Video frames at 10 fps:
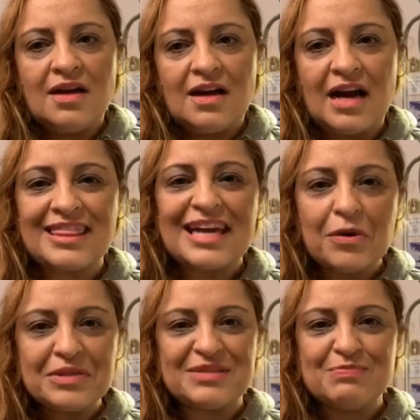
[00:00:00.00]
I think I
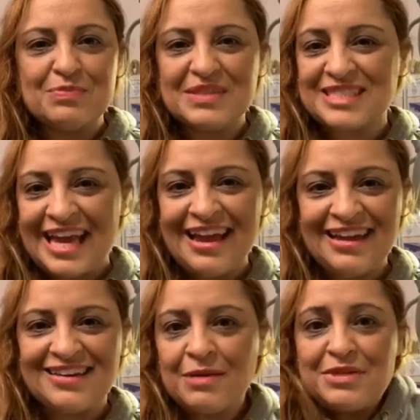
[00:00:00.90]
was
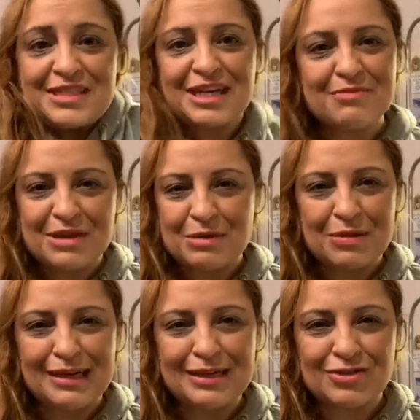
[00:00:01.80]
scared. I'm just going to be
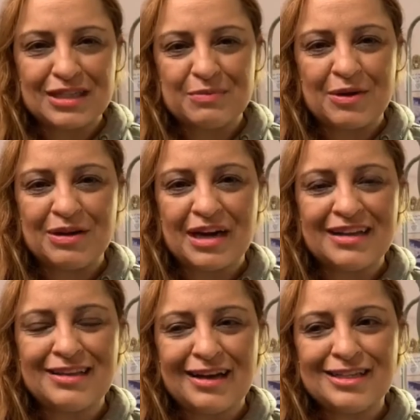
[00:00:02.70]
completely transparent.
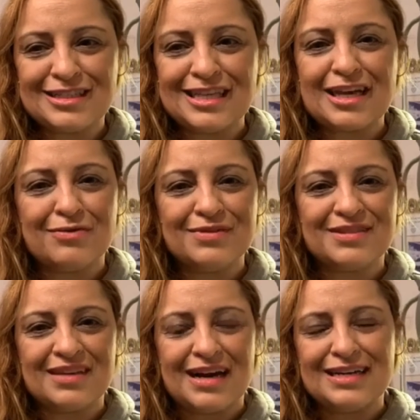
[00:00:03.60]
I just think I
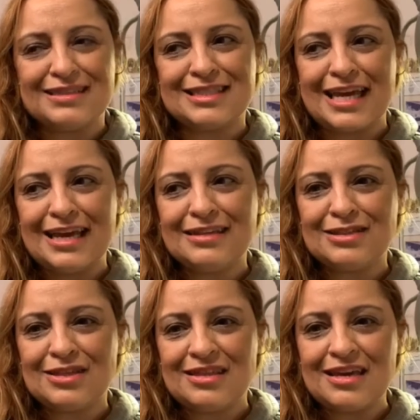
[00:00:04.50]
was scared
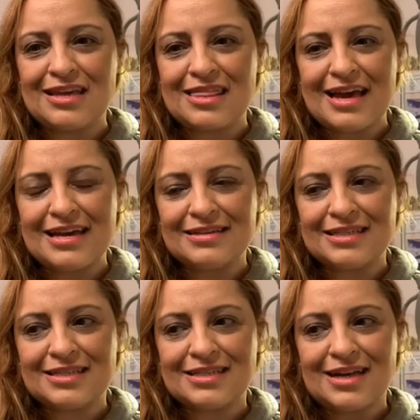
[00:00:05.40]
to think
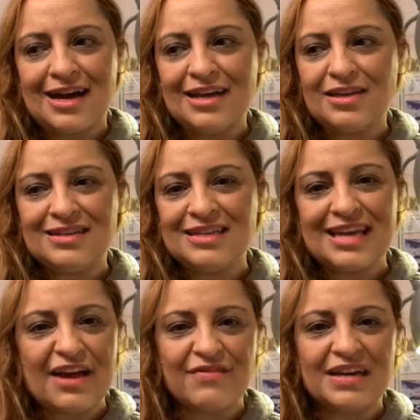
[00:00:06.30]
that I didn't
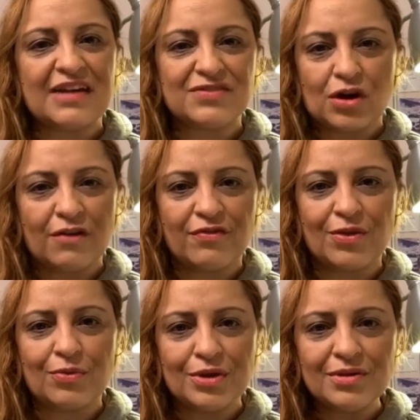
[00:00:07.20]
have enough to offer the
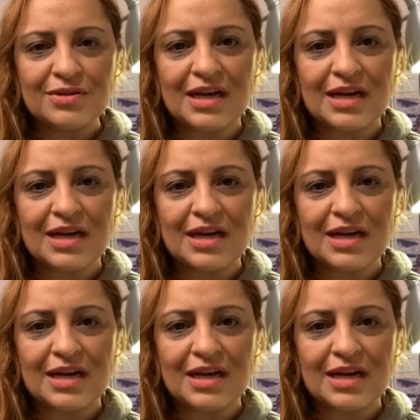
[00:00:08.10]
world.